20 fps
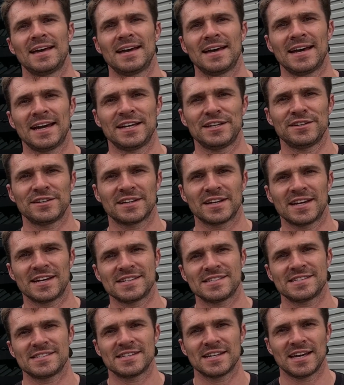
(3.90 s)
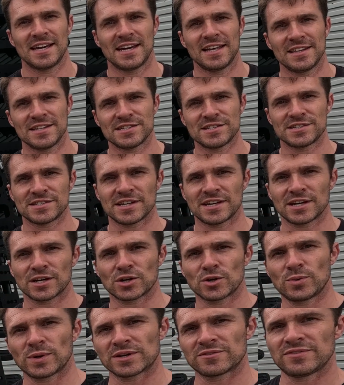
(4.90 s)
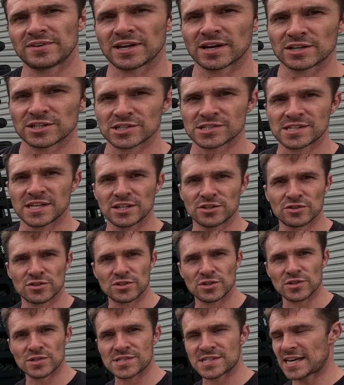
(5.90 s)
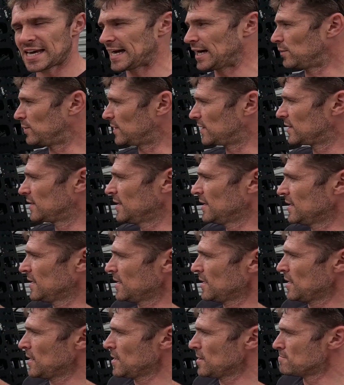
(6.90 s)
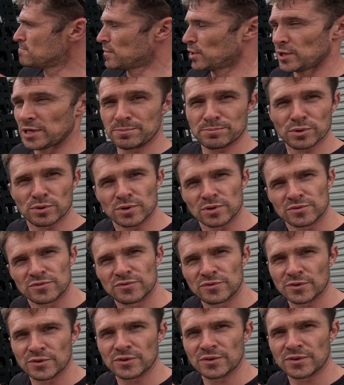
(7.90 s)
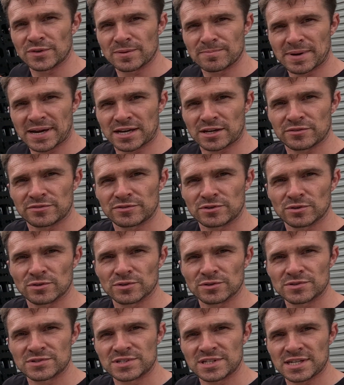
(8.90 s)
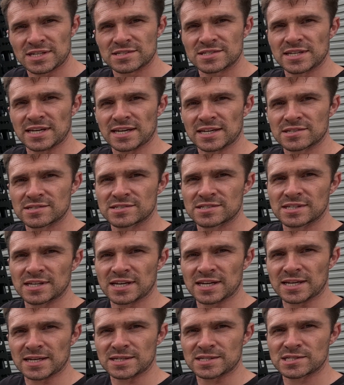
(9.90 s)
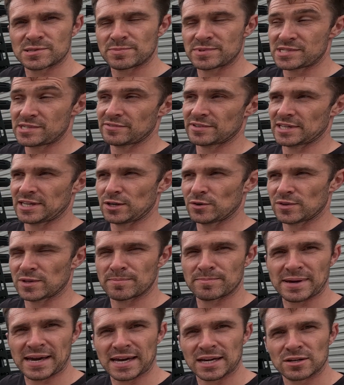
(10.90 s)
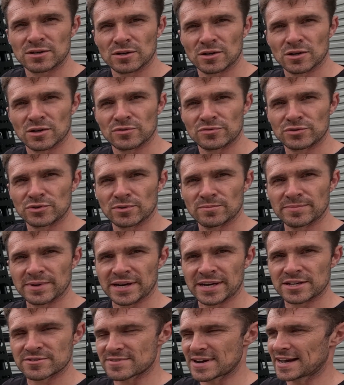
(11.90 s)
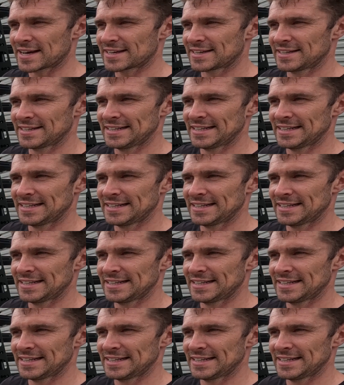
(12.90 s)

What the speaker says: How you doing, guys? This is a quick video just to introduce our Molle board for the back of your T6, specifically on the back of your bike rack.